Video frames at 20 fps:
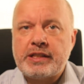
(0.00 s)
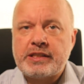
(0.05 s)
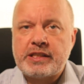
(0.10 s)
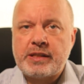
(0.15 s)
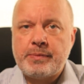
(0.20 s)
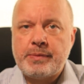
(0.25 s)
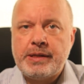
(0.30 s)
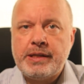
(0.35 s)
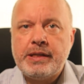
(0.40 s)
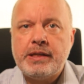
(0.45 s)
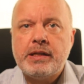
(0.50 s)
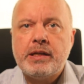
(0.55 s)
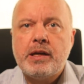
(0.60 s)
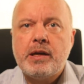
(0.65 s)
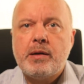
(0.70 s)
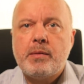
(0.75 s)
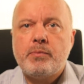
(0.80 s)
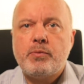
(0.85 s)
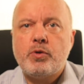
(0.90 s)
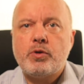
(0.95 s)
SME
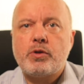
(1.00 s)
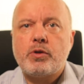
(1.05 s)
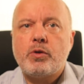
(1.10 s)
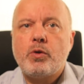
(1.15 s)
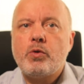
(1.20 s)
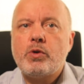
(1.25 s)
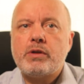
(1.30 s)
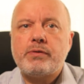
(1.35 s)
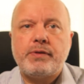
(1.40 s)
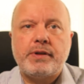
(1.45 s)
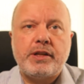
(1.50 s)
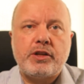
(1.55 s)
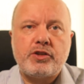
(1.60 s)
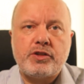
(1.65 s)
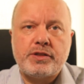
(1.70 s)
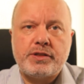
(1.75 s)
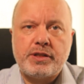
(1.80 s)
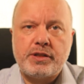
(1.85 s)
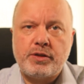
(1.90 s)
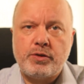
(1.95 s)
put local financial
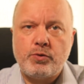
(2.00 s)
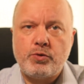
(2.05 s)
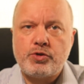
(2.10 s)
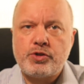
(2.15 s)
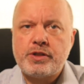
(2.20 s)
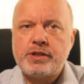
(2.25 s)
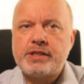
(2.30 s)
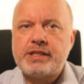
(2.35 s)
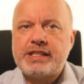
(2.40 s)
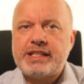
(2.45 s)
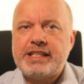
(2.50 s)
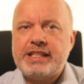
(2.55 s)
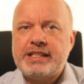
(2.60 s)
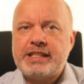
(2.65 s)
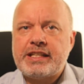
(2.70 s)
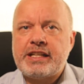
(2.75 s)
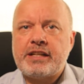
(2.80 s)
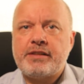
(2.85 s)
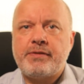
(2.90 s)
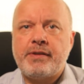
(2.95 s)
institutions in
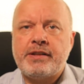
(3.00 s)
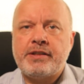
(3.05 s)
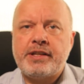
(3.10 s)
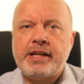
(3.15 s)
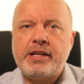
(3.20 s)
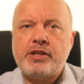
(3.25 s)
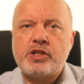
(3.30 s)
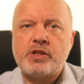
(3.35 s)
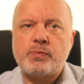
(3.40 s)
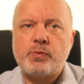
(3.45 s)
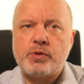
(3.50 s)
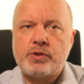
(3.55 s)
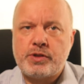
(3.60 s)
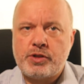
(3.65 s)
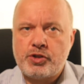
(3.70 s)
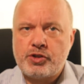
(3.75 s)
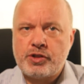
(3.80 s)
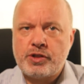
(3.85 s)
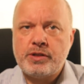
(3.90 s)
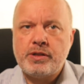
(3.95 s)
an advantageous
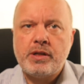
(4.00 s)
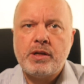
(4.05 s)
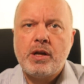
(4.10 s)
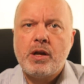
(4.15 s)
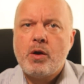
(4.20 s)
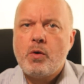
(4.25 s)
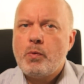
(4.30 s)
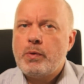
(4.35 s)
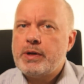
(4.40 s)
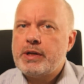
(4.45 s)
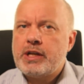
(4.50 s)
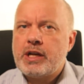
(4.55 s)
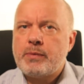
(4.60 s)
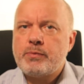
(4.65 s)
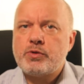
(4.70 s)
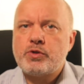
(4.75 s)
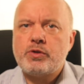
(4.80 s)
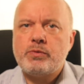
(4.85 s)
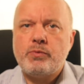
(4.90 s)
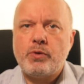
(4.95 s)
position when it
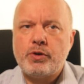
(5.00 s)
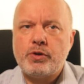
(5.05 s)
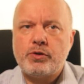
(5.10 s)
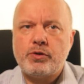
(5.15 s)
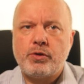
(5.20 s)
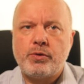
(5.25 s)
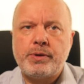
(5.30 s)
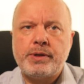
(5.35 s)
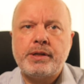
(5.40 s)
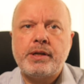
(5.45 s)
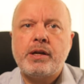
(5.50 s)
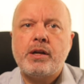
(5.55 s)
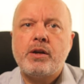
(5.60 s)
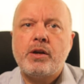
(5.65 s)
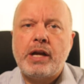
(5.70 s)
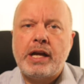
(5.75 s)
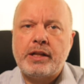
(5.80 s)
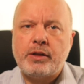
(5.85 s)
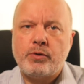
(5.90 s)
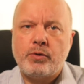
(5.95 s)
comes to monitoring
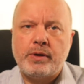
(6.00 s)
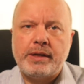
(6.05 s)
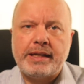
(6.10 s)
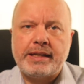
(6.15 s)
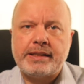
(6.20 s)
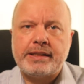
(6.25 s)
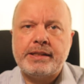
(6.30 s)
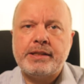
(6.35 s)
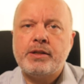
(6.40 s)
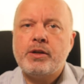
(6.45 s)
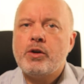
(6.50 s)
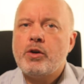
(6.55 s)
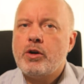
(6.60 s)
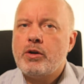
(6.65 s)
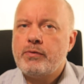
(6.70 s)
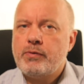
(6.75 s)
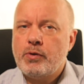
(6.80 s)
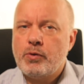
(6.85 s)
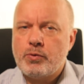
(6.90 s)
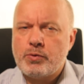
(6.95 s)
and collecting
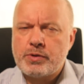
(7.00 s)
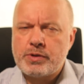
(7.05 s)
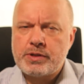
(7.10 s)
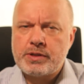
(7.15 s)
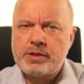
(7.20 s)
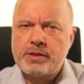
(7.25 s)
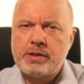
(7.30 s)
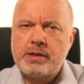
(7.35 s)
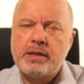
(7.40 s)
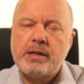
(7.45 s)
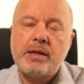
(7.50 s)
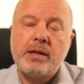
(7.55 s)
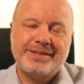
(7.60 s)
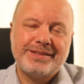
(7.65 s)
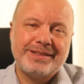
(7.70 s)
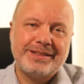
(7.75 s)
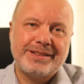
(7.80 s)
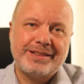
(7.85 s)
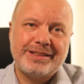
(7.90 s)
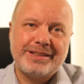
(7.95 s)
of loans.
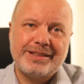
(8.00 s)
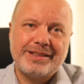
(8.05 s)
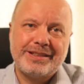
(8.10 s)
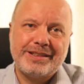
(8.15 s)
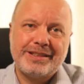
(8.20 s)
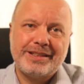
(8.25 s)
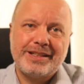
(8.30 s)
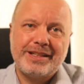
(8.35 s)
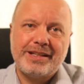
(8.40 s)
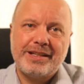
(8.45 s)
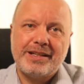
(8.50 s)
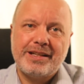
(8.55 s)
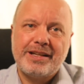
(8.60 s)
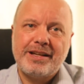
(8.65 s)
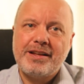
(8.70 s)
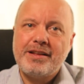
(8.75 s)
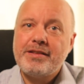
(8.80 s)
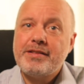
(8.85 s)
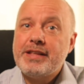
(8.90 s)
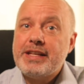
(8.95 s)

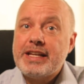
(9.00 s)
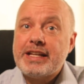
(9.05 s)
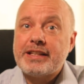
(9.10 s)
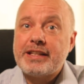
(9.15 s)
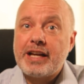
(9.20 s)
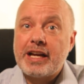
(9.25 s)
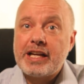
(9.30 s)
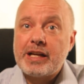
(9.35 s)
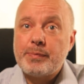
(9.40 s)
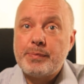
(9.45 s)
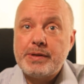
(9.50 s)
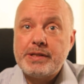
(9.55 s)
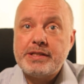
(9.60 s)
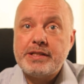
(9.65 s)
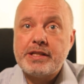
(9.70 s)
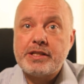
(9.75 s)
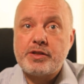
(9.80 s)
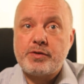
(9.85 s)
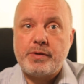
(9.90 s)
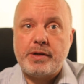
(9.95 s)
The entire
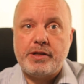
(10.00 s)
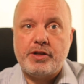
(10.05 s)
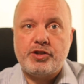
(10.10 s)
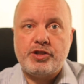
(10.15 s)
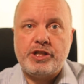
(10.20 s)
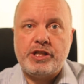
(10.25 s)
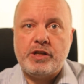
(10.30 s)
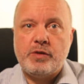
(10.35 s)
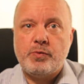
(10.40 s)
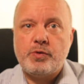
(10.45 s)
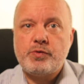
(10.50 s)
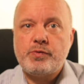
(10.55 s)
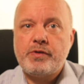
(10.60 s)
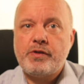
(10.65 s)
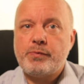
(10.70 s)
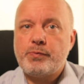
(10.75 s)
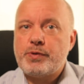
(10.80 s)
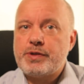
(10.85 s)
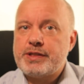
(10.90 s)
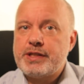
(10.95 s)
business strategy, which we
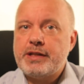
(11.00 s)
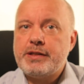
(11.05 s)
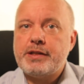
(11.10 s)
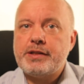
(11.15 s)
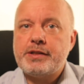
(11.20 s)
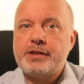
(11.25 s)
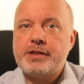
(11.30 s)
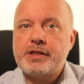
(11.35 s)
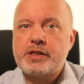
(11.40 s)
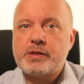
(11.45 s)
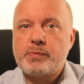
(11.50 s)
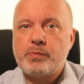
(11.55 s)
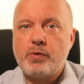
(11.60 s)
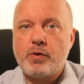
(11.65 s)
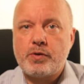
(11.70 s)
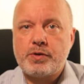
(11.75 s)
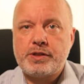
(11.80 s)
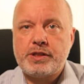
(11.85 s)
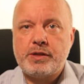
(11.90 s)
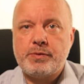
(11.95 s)
have presented in this
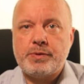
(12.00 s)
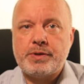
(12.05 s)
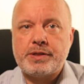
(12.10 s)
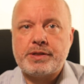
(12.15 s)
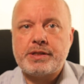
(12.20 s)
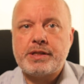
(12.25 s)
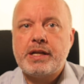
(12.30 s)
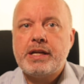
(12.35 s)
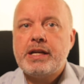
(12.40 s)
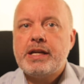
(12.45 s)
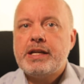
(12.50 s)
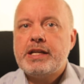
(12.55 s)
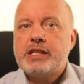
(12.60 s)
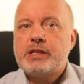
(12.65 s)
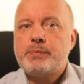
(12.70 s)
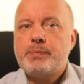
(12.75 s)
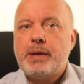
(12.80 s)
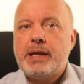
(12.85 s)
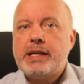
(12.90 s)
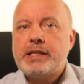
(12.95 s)
blog series,
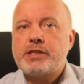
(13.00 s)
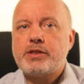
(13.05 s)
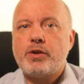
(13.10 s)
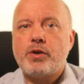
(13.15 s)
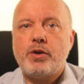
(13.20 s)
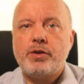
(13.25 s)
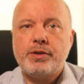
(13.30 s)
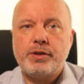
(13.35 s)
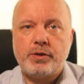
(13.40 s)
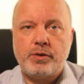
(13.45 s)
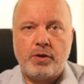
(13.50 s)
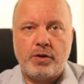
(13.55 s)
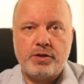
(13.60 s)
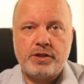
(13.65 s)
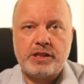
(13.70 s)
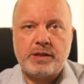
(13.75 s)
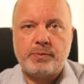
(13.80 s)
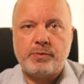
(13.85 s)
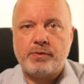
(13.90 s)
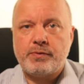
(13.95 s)
is based on the
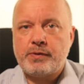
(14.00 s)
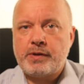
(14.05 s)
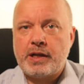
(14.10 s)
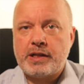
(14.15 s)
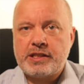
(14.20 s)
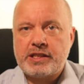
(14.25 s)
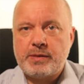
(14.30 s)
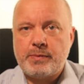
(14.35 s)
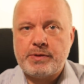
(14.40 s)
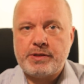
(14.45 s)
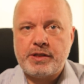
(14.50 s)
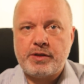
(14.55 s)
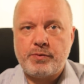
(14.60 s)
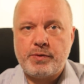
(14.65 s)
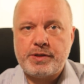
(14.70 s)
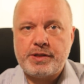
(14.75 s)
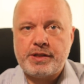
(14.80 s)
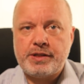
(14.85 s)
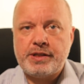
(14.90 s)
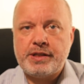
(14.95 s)
concept of customer
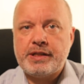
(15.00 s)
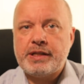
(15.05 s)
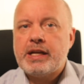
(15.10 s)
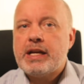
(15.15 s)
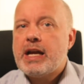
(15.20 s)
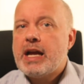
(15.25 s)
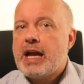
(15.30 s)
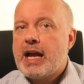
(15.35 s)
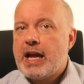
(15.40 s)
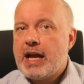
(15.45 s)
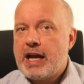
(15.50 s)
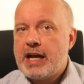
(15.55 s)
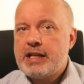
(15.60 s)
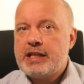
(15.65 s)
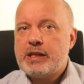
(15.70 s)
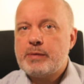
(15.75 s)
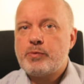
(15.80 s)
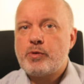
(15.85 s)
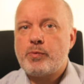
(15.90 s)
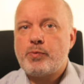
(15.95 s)
centricity
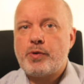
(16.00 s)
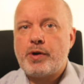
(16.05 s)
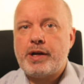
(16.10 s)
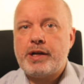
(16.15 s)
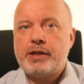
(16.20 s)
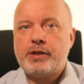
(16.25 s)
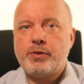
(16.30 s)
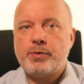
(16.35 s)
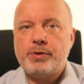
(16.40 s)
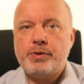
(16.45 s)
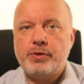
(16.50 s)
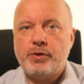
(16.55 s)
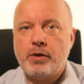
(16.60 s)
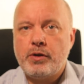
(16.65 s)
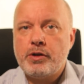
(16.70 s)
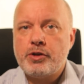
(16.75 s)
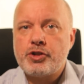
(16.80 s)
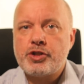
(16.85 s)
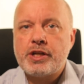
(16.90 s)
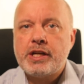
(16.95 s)
and the proprietary
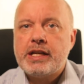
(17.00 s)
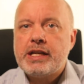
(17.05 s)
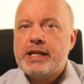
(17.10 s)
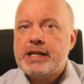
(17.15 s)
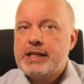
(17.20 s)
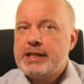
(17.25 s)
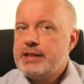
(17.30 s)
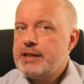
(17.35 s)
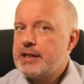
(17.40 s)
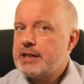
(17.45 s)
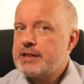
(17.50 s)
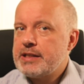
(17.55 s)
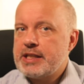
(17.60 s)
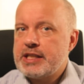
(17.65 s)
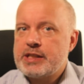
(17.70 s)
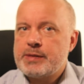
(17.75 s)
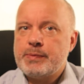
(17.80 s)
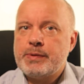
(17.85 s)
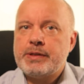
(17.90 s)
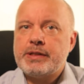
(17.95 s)
knowledge in the
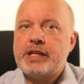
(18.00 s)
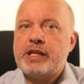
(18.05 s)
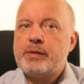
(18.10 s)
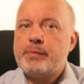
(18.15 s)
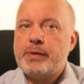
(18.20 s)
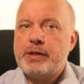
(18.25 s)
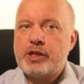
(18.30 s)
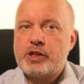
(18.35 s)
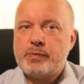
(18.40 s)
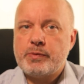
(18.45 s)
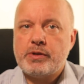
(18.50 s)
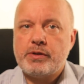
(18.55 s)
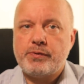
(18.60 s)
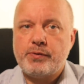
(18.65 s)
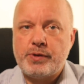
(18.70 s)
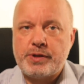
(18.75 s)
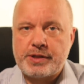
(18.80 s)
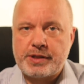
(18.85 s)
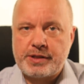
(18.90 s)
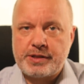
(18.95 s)
assessment and management
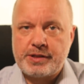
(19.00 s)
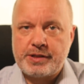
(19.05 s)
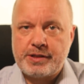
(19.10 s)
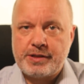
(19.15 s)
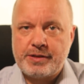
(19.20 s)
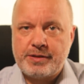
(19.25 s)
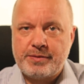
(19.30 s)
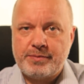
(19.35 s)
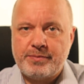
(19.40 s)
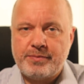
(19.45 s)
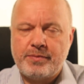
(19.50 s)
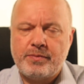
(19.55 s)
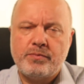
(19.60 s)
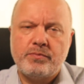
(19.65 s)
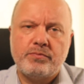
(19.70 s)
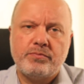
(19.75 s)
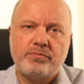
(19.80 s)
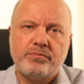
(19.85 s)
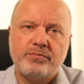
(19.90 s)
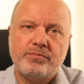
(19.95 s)
of risks.
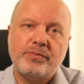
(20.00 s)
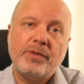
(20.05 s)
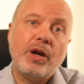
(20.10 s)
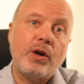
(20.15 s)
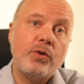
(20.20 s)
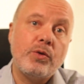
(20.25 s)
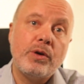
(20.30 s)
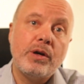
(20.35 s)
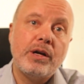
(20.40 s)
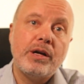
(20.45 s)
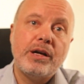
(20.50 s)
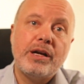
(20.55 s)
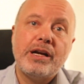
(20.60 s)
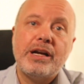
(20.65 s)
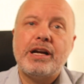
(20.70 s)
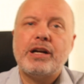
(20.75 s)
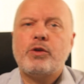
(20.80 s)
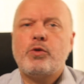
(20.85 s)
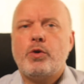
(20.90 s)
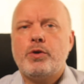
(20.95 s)
Now,
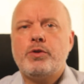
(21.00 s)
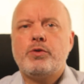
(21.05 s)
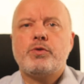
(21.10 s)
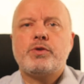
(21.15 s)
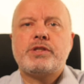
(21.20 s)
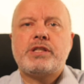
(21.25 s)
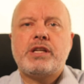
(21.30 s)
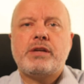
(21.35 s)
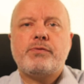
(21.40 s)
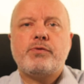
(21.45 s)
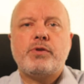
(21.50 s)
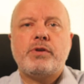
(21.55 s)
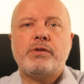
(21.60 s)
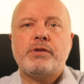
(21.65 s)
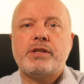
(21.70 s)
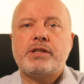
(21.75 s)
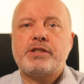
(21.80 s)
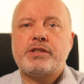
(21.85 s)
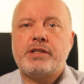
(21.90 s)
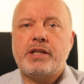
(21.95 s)
according to
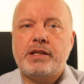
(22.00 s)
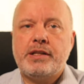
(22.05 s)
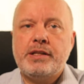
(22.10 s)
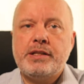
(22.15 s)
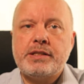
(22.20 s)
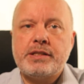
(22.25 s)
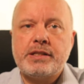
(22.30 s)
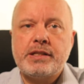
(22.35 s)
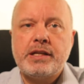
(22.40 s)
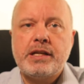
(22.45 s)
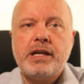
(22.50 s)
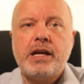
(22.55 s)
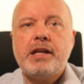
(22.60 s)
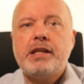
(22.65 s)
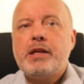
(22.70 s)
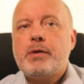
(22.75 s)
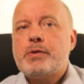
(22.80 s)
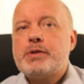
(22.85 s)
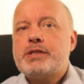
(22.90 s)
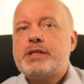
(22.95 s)
several studies,
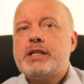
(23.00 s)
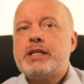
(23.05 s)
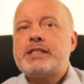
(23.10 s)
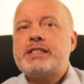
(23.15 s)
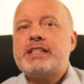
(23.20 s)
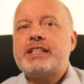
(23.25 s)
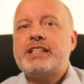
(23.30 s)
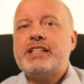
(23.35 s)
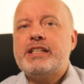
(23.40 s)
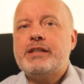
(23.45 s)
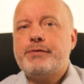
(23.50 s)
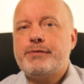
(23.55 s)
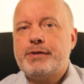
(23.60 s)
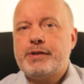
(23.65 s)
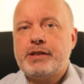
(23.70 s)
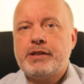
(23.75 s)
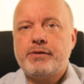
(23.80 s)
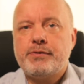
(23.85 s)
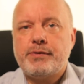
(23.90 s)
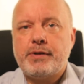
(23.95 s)
there is still a
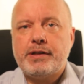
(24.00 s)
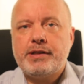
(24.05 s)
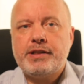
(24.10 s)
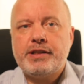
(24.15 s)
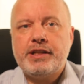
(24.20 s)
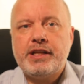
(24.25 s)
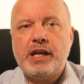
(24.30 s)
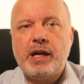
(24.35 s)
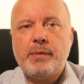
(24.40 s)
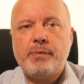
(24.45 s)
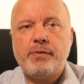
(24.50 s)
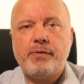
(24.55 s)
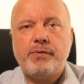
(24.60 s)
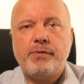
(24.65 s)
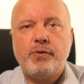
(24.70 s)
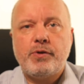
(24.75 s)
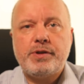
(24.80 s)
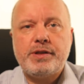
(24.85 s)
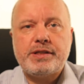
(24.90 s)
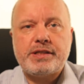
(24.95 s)
significant funding gap
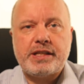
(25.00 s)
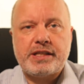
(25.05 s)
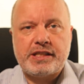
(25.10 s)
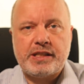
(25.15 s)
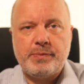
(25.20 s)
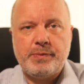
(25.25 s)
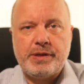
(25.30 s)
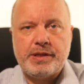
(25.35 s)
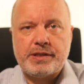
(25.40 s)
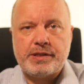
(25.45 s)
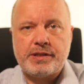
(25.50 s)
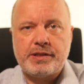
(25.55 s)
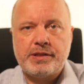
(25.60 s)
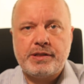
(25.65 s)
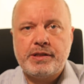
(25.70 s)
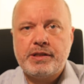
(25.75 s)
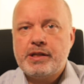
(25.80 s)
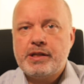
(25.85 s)
for these SMEs.